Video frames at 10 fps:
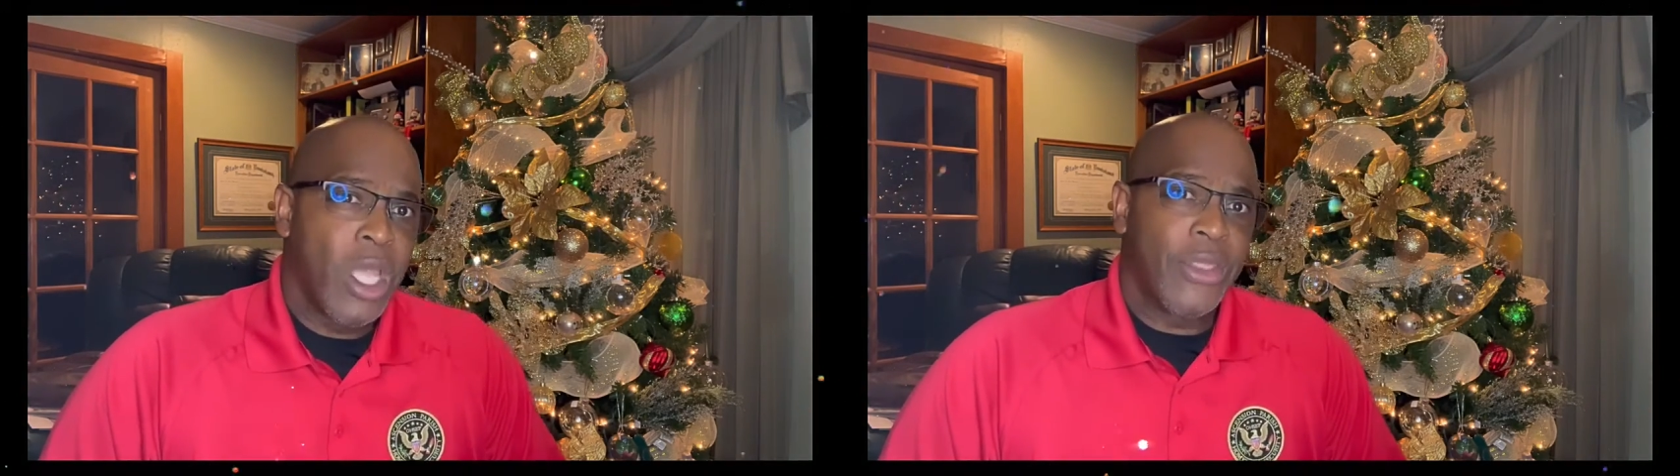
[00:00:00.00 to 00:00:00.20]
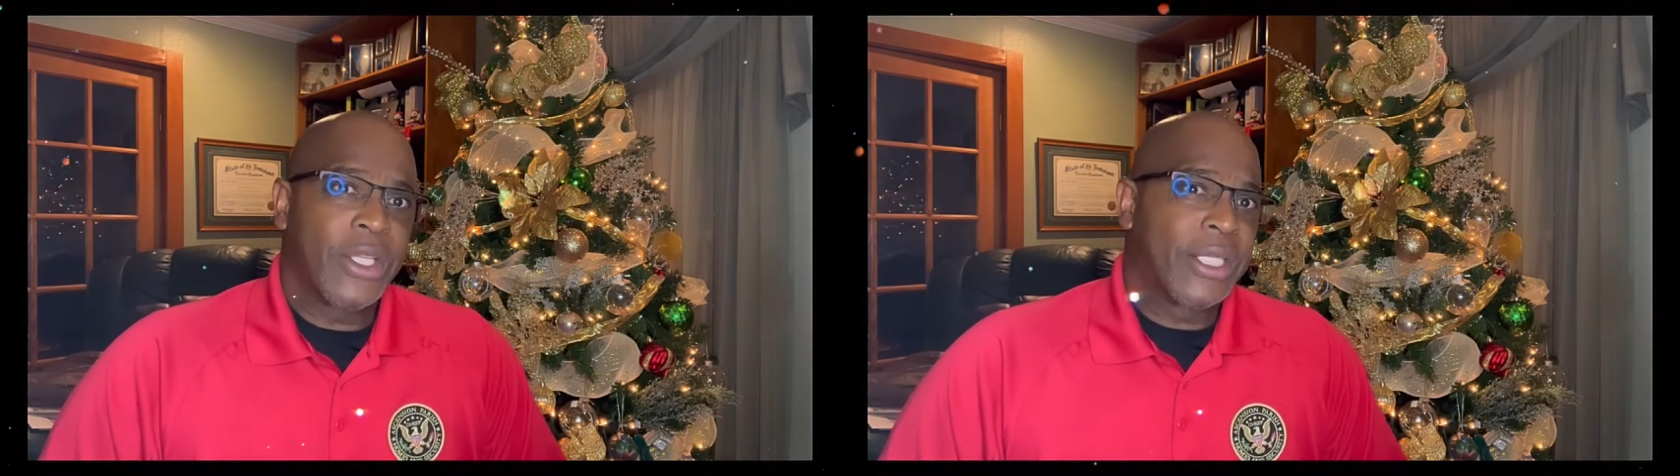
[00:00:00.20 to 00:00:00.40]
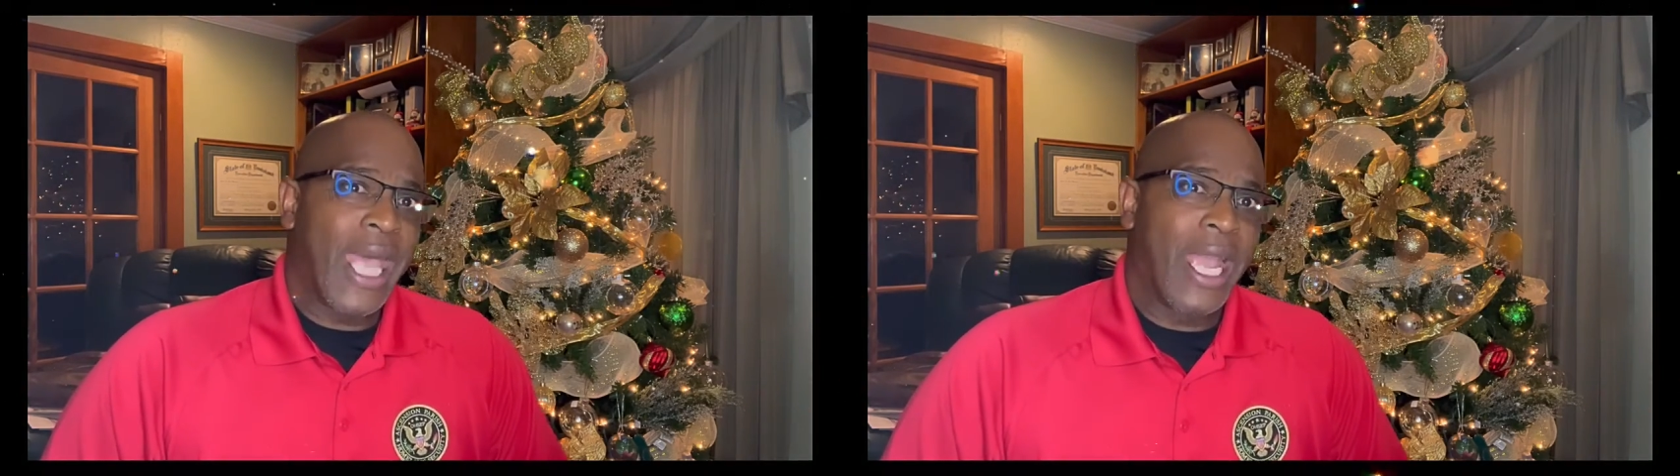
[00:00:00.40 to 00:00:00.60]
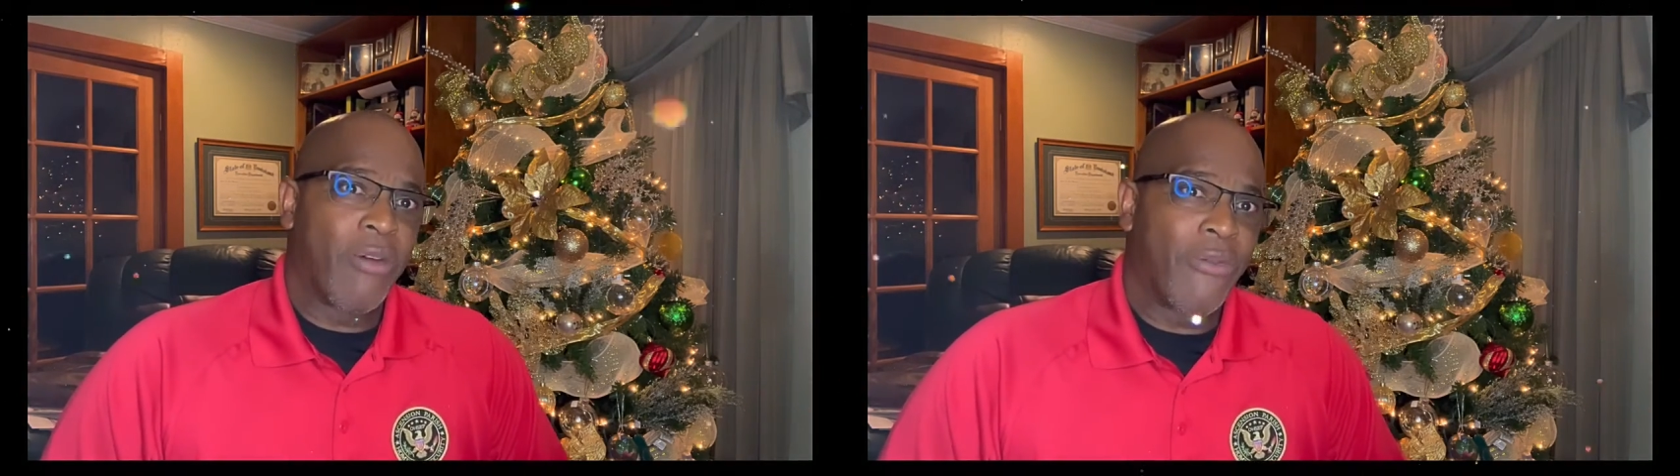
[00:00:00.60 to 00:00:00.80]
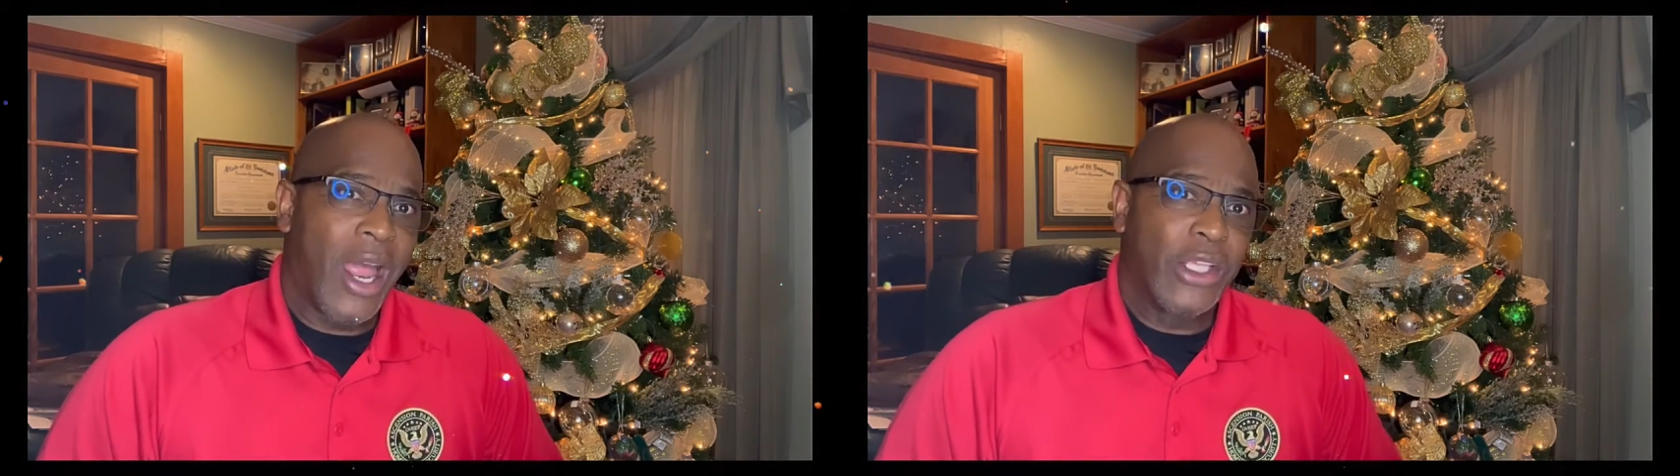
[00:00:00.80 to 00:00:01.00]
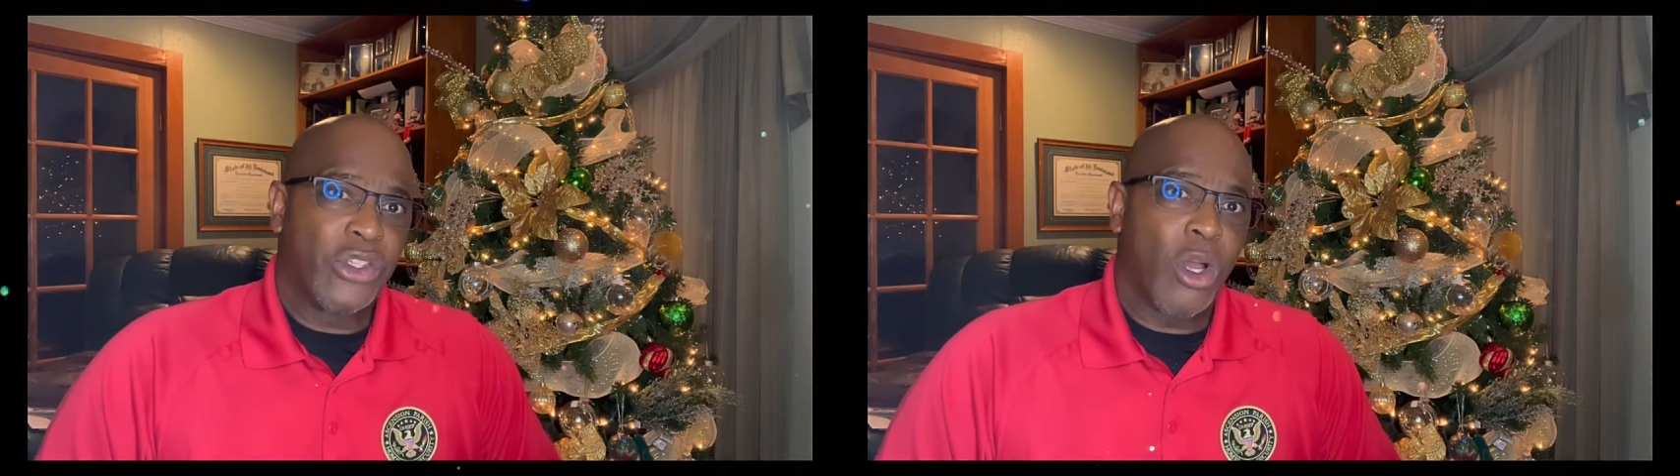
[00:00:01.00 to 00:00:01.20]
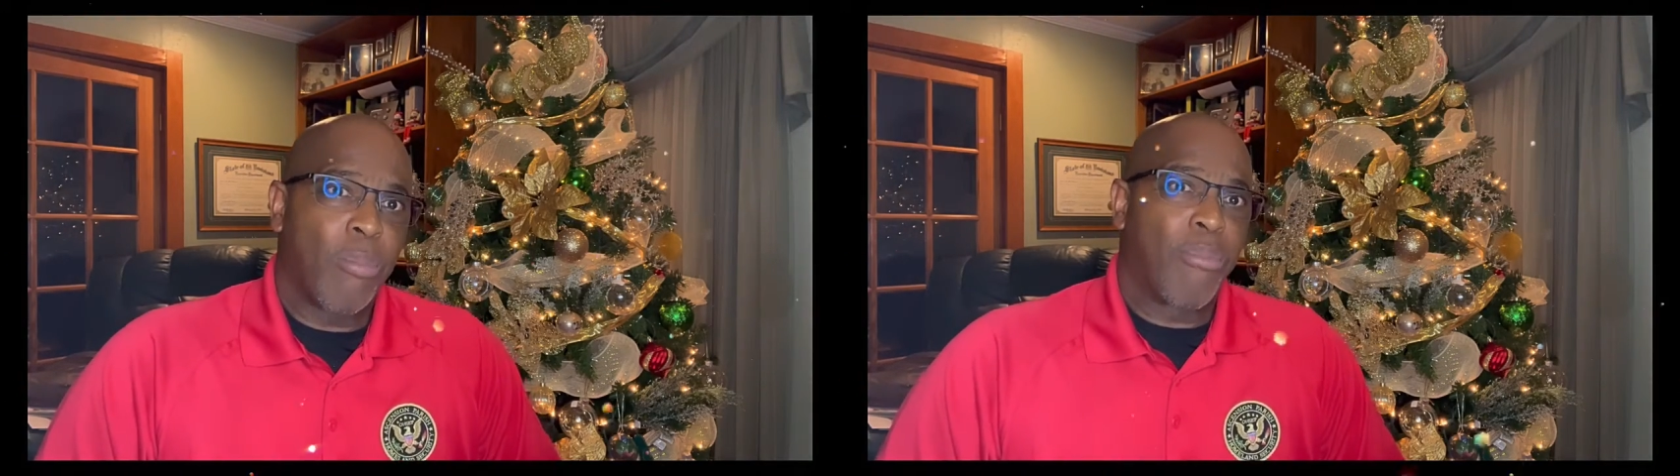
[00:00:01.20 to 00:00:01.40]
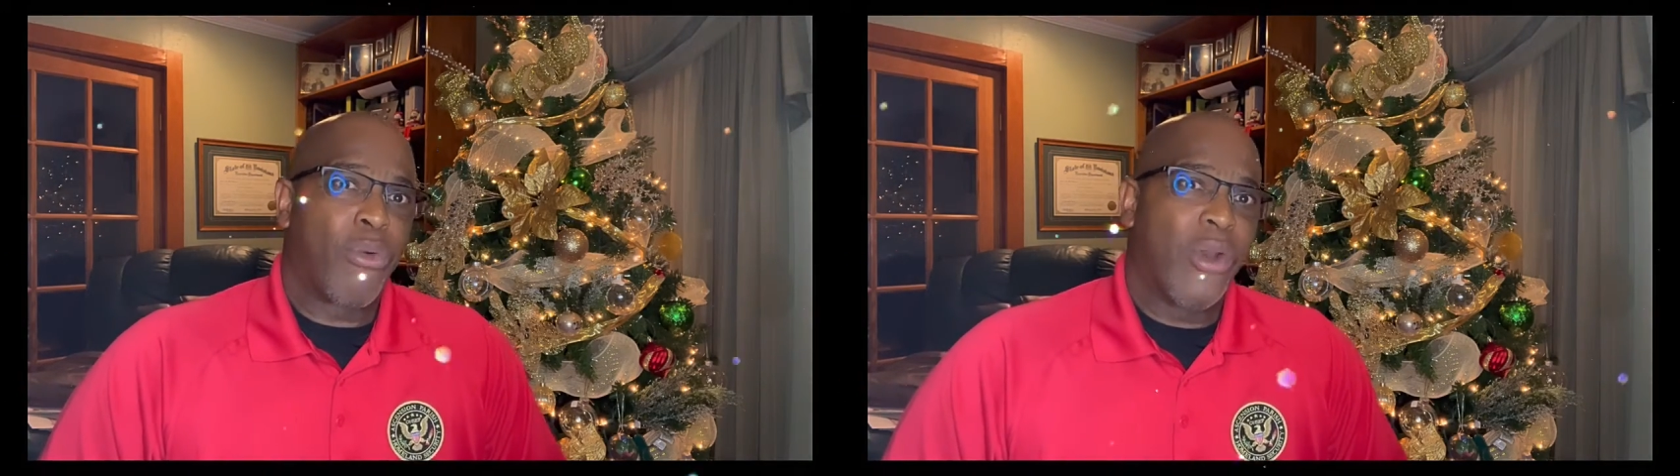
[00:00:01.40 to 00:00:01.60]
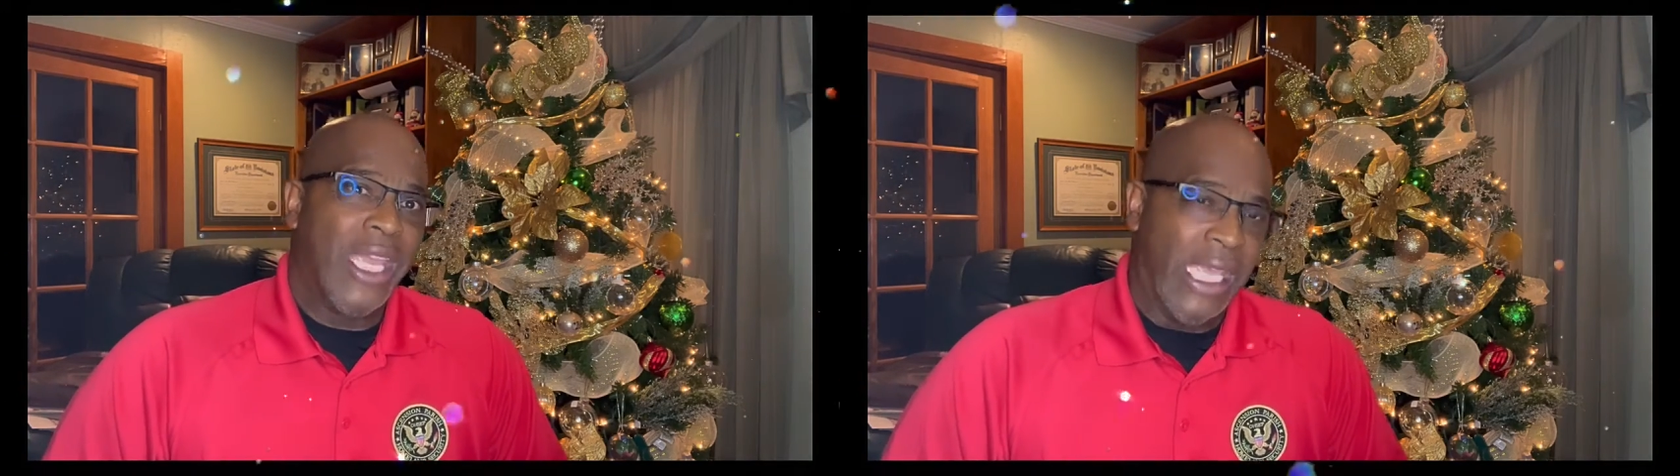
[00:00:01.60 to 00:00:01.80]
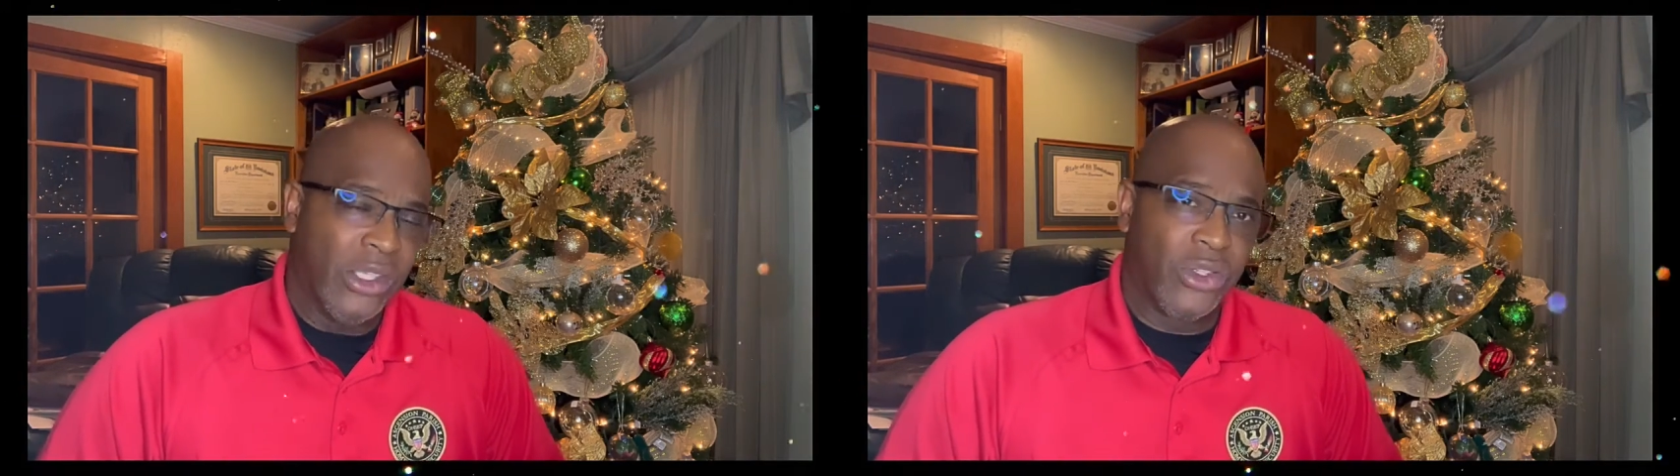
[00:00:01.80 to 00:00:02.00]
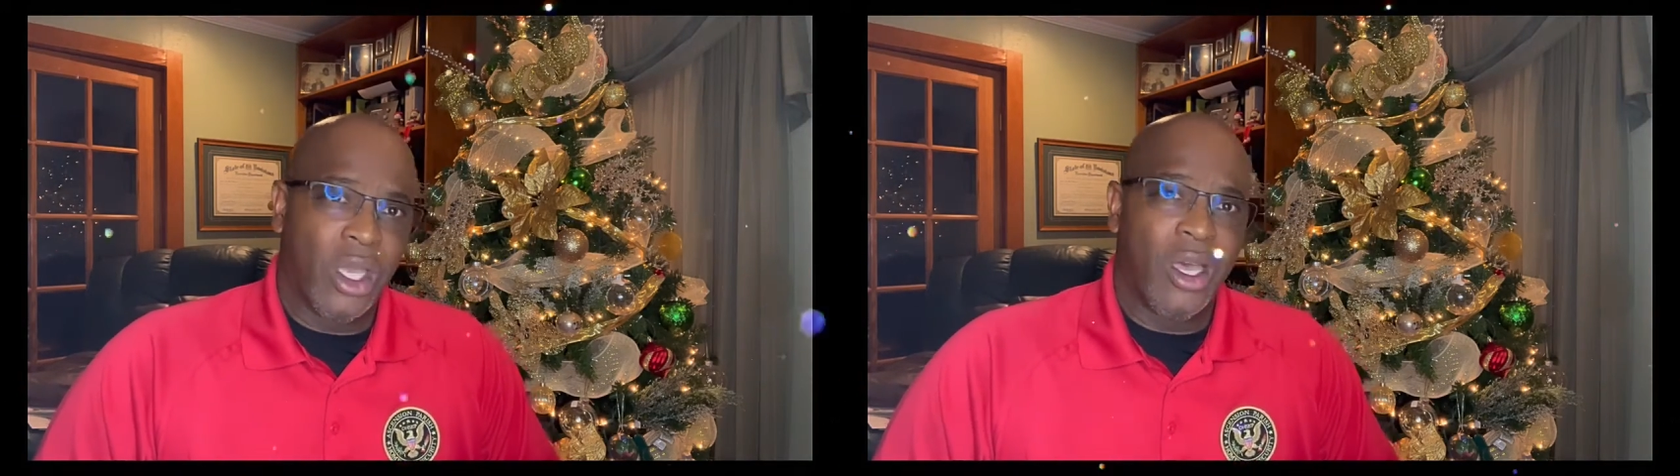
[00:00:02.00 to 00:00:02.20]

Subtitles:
the sacrifice of praise,